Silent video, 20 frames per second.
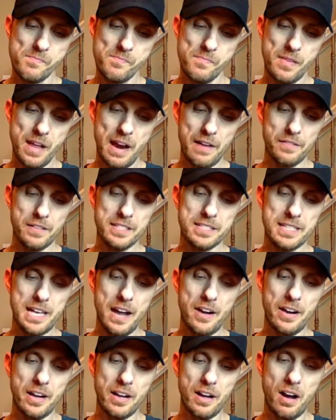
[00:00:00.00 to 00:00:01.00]
every
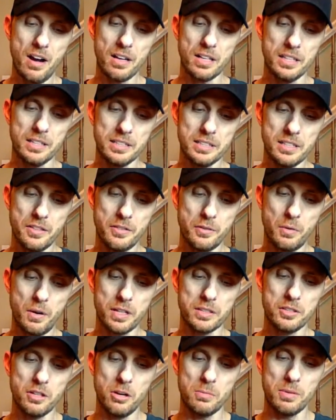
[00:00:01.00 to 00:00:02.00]
Saturday, August through
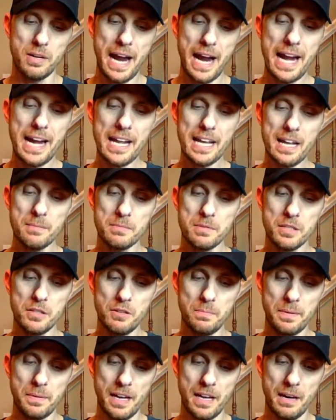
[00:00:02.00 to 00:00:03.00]
October, 8 a.m. to
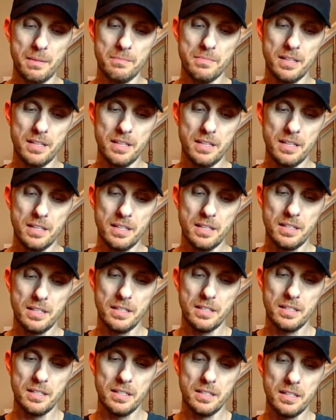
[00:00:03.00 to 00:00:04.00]
2 p.m.
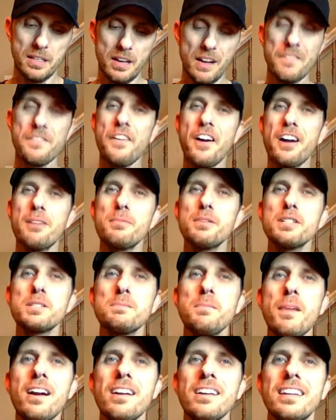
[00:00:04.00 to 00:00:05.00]
Farmers
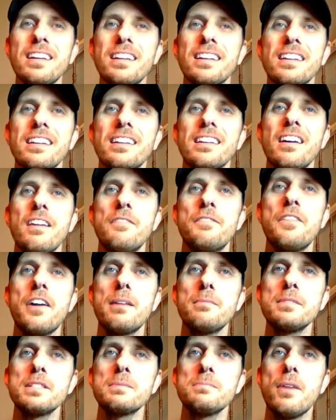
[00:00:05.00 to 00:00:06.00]
Market!
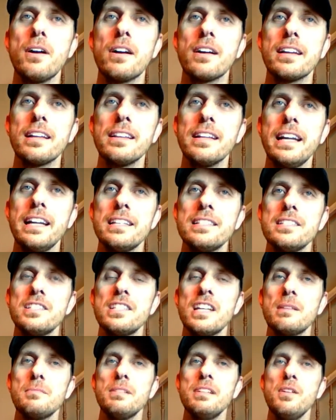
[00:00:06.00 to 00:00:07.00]
Farmers Market, ladies and
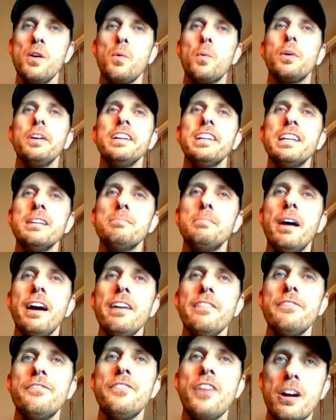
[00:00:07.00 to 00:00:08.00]
gentlemen, where you can buy
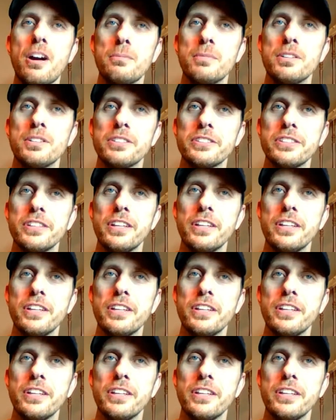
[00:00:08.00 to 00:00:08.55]
farmers.